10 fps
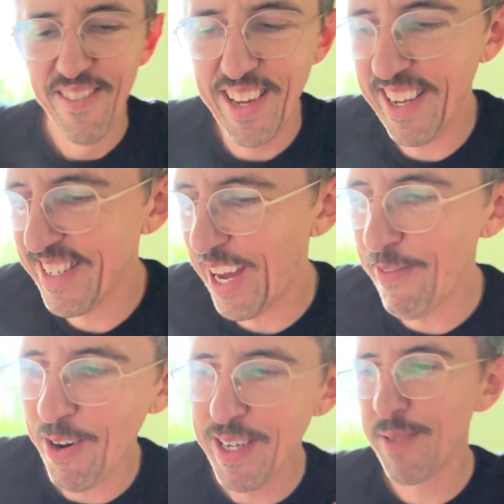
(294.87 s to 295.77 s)
Because I've
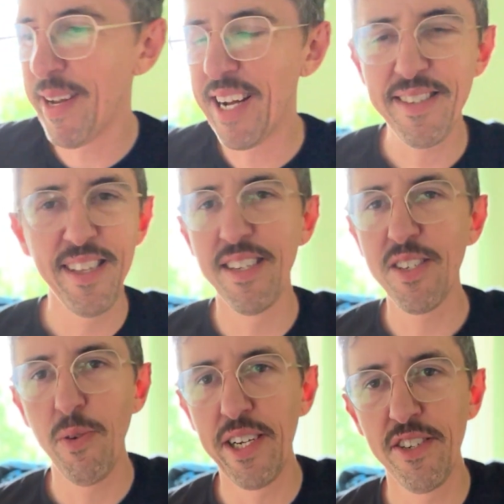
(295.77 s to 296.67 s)
always been asking the
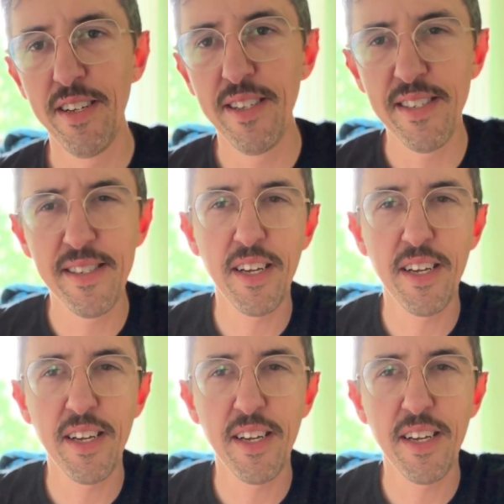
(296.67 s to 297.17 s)
question